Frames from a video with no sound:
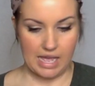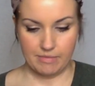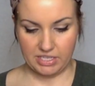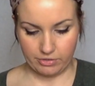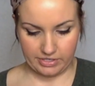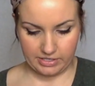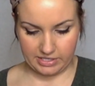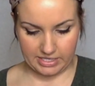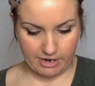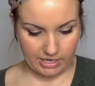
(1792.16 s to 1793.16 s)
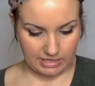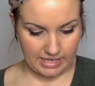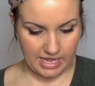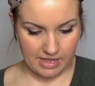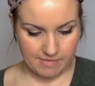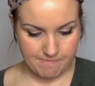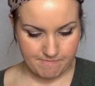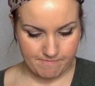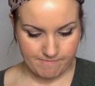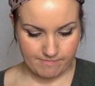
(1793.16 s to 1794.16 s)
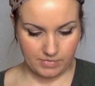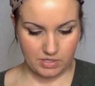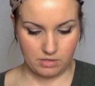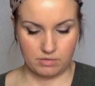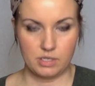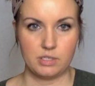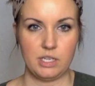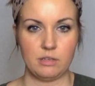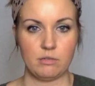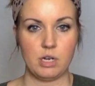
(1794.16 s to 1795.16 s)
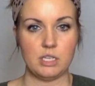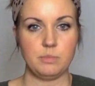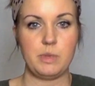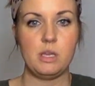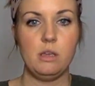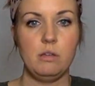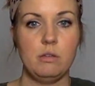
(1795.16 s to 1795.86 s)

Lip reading: these are Derek Lamb, the Tim Crosby.